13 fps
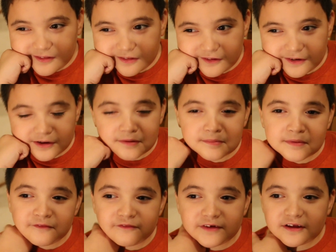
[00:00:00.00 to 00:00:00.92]
The new
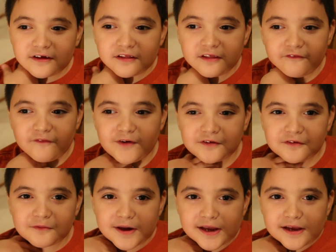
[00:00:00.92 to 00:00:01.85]
movie, The Force
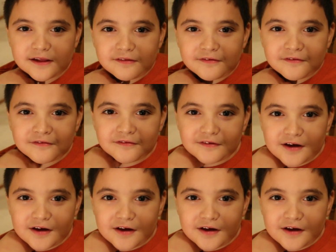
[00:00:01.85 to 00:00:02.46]
Awakens.